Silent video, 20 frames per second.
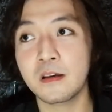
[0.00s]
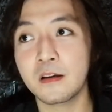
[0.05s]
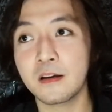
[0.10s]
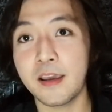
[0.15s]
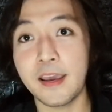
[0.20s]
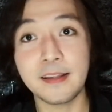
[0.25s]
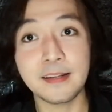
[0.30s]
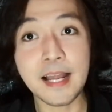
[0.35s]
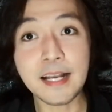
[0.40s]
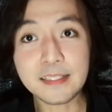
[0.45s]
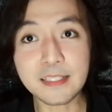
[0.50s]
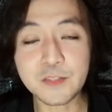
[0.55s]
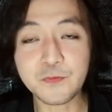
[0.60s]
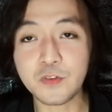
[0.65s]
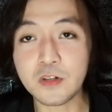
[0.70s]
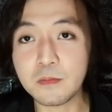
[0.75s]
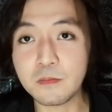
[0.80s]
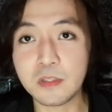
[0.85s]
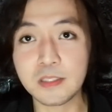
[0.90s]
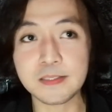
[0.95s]
And not just
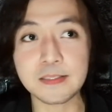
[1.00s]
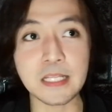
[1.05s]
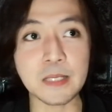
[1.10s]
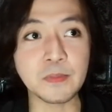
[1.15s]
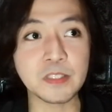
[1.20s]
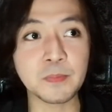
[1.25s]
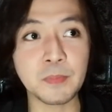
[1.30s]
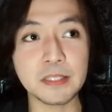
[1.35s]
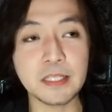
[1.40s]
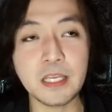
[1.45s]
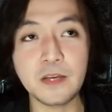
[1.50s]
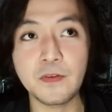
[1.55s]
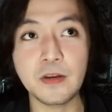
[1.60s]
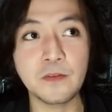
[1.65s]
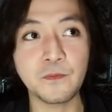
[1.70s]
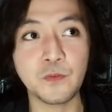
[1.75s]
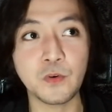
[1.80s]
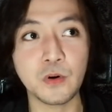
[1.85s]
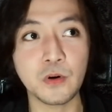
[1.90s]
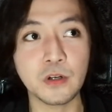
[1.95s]
for Muslims, but
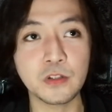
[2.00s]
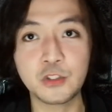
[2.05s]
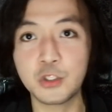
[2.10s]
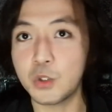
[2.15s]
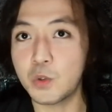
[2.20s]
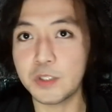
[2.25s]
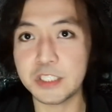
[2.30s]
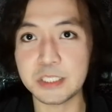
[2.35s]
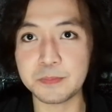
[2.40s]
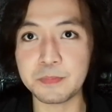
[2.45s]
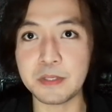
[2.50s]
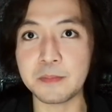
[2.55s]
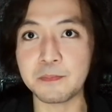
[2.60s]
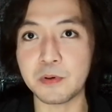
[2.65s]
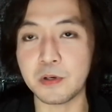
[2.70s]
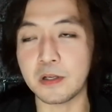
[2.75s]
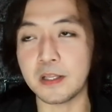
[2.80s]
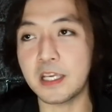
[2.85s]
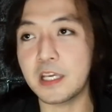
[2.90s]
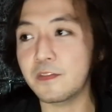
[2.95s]
even for Jewish
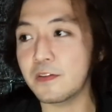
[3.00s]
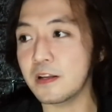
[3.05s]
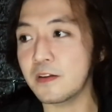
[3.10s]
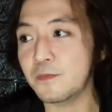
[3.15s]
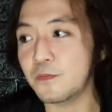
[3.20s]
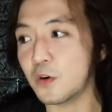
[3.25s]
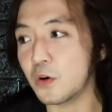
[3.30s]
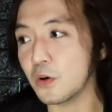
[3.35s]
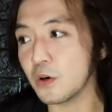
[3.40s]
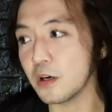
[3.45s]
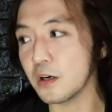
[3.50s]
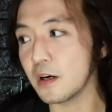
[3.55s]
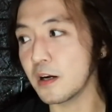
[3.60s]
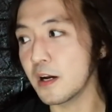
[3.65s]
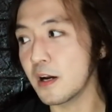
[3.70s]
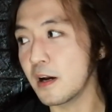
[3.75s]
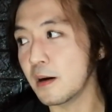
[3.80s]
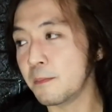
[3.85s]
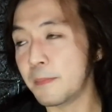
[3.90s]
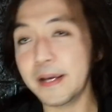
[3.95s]
people, even for
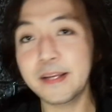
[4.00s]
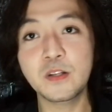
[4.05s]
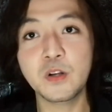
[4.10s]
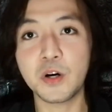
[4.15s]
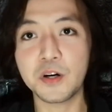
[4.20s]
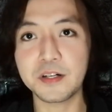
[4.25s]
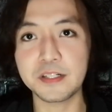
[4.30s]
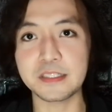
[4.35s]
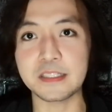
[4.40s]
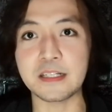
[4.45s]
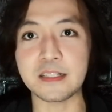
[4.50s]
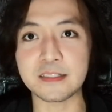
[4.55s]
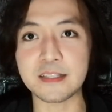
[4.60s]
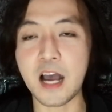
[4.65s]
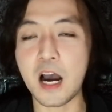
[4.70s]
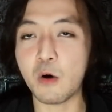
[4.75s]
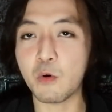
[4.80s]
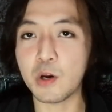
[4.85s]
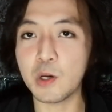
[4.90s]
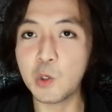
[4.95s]
minorities,
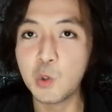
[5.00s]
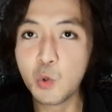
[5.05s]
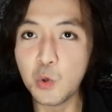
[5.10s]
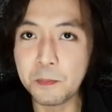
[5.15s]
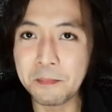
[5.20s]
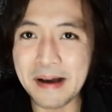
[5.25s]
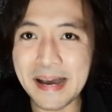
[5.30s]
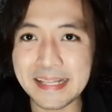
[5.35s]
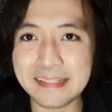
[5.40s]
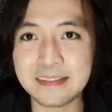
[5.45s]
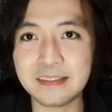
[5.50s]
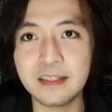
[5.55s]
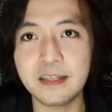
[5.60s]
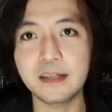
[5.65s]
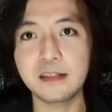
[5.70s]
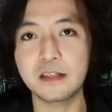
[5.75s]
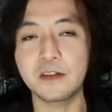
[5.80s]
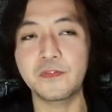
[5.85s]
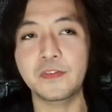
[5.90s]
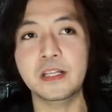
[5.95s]
our Lumad
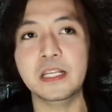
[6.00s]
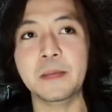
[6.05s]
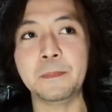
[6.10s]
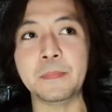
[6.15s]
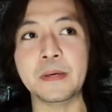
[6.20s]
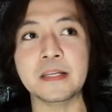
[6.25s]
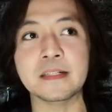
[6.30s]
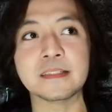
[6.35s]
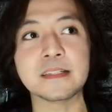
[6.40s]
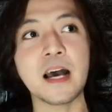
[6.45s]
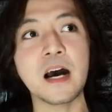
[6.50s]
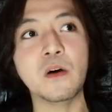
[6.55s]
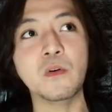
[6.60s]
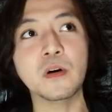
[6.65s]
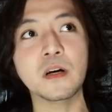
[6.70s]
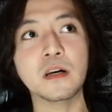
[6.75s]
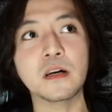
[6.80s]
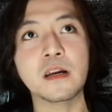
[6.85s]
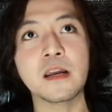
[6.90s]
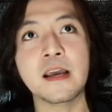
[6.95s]
in the Philippines,
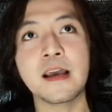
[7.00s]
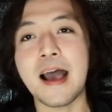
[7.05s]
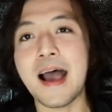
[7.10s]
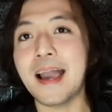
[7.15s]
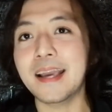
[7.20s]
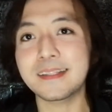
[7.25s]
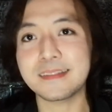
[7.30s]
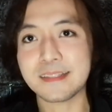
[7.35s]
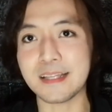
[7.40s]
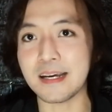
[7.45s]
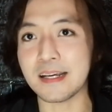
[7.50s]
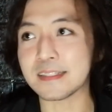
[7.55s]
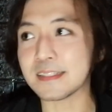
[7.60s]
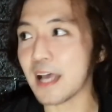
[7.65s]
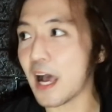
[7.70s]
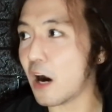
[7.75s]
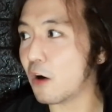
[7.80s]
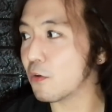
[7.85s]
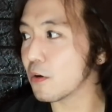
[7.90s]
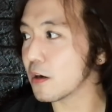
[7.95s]
our Aitas,
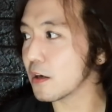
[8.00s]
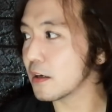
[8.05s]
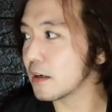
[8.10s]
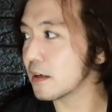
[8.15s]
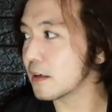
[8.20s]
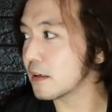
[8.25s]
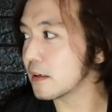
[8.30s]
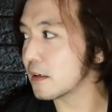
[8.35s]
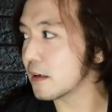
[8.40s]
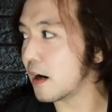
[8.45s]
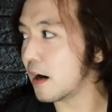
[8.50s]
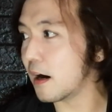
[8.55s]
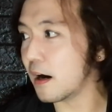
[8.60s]
our